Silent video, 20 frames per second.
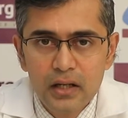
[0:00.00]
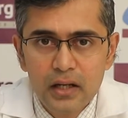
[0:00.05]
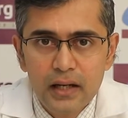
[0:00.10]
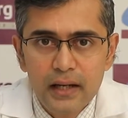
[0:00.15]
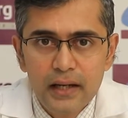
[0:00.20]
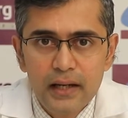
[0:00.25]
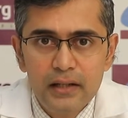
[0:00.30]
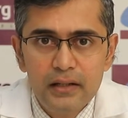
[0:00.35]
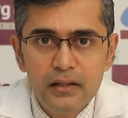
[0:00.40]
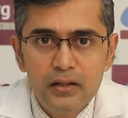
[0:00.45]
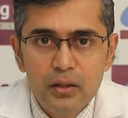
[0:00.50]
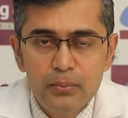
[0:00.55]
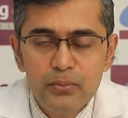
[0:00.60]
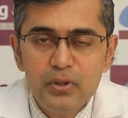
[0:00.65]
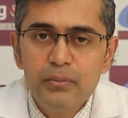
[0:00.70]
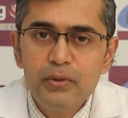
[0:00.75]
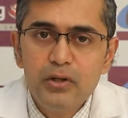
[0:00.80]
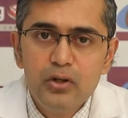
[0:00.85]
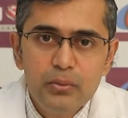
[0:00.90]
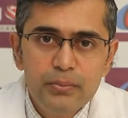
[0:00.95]
And
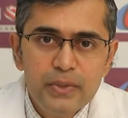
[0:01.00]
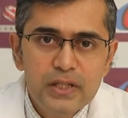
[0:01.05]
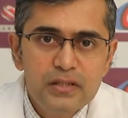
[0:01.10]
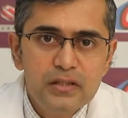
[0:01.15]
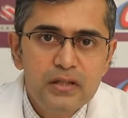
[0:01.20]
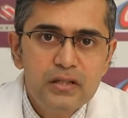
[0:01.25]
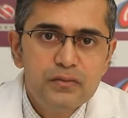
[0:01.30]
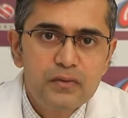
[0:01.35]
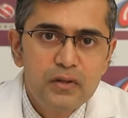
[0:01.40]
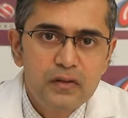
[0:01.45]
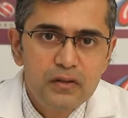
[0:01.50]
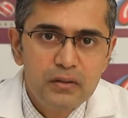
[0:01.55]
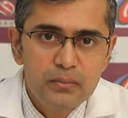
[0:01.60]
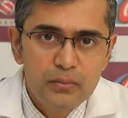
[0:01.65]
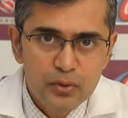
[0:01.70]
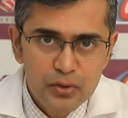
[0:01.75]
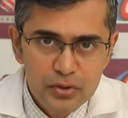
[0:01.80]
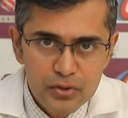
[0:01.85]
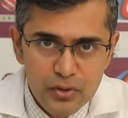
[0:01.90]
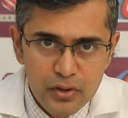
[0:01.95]
abdominal obesity is one of the
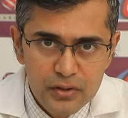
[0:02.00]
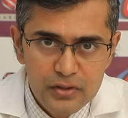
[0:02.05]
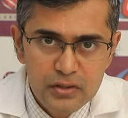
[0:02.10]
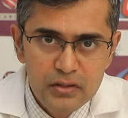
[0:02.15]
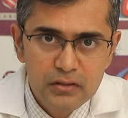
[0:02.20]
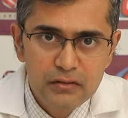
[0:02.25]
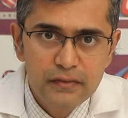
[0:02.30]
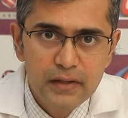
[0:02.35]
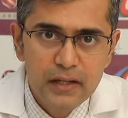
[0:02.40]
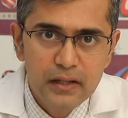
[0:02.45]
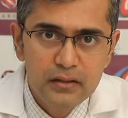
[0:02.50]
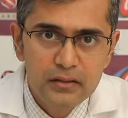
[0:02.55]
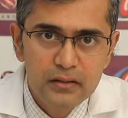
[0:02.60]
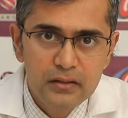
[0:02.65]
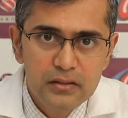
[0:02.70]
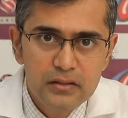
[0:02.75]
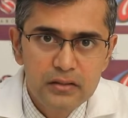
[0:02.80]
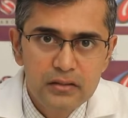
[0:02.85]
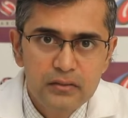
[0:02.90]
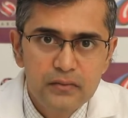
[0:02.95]
most causative
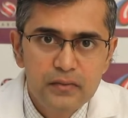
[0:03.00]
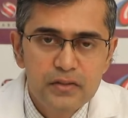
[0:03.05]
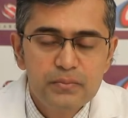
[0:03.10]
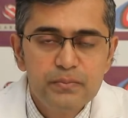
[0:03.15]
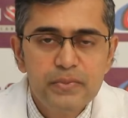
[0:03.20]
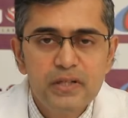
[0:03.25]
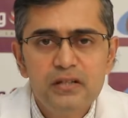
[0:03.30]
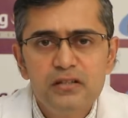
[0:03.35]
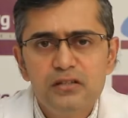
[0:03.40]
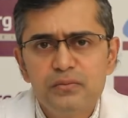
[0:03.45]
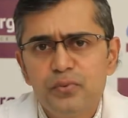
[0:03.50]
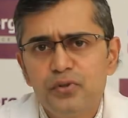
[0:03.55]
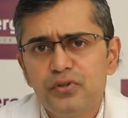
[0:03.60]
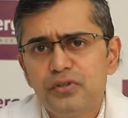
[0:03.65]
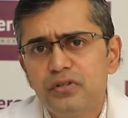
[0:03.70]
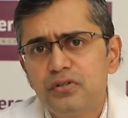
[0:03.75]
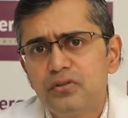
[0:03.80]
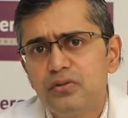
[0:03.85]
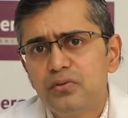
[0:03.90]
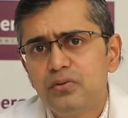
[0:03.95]
factors which
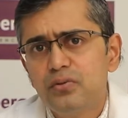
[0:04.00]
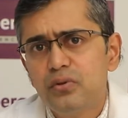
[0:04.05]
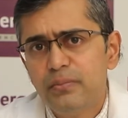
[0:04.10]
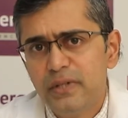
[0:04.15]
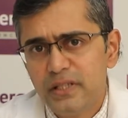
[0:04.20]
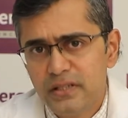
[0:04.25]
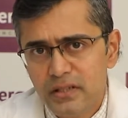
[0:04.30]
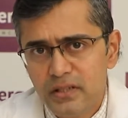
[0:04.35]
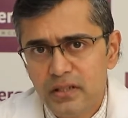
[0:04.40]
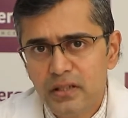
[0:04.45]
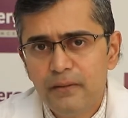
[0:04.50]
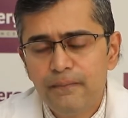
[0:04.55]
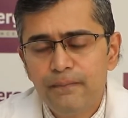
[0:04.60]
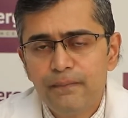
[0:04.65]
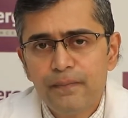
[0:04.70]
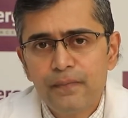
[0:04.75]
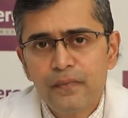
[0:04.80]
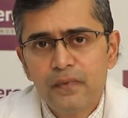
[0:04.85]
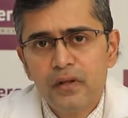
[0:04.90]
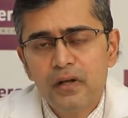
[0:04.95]
predisposes to obesity
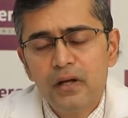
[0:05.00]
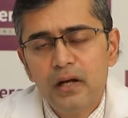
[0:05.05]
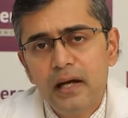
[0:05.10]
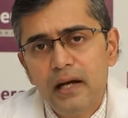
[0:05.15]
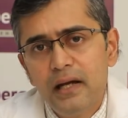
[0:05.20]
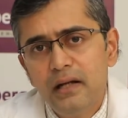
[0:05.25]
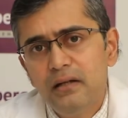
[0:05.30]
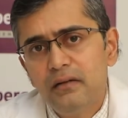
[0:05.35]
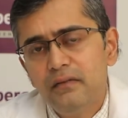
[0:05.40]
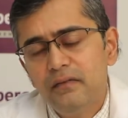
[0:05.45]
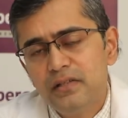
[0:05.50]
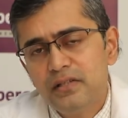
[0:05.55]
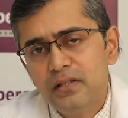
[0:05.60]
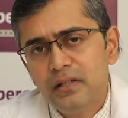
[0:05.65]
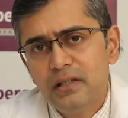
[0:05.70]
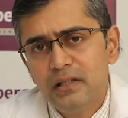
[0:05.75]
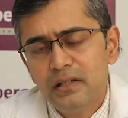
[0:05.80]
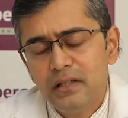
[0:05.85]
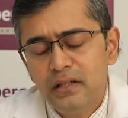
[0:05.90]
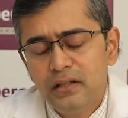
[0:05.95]
and which
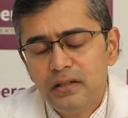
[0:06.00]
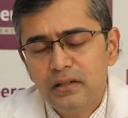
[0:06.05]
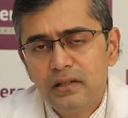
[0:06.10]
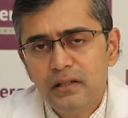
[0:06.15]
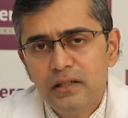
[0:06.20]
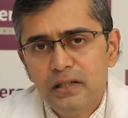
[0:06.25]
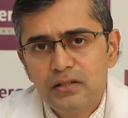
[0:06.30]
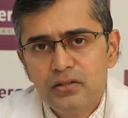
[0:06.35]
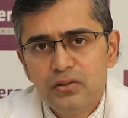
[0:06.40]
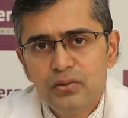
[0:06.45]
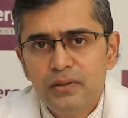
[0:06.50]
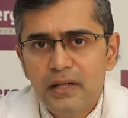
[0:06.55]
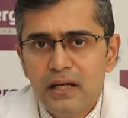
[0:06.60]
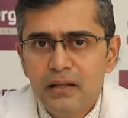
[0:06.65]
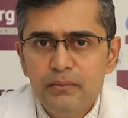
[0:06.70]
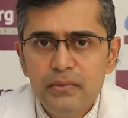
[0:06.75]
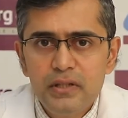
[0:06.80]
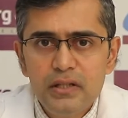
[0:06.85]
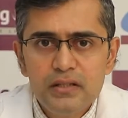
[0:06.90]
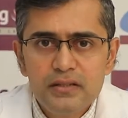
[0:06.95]
in turn leads to
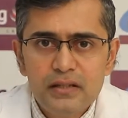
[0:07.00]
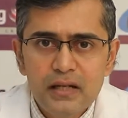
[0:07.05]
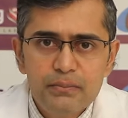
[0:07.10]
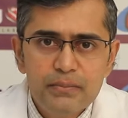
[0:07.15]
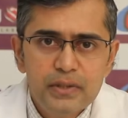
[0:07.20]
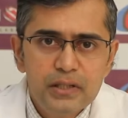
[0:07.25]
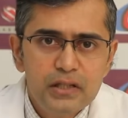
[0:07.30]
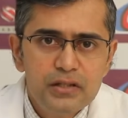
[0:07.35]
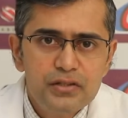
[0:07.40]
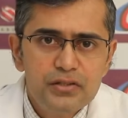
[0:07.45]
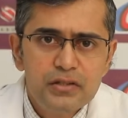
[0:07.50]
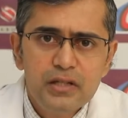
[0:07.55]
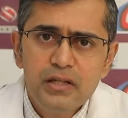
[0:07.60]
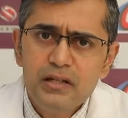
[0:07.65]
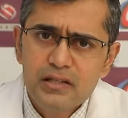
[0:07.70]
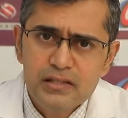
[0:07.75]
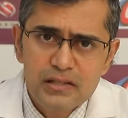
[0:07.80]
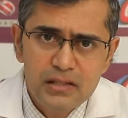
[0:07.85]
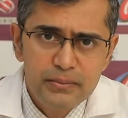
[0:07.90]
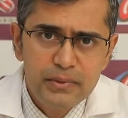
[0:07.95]
diabetes, hypertension
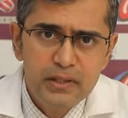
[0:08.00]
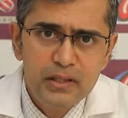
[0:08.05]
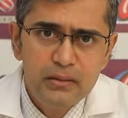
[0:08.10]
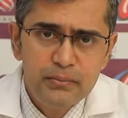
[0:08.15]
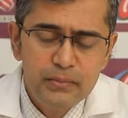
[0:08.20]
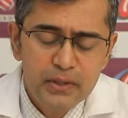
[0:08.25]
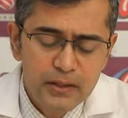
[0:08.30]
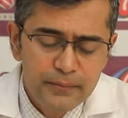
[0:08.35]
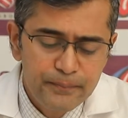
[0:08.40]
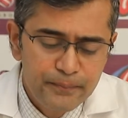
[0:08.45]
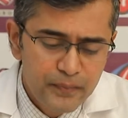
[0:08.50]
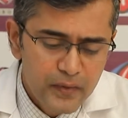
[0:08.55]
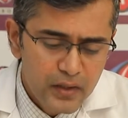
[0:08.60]
and dyslipidemia.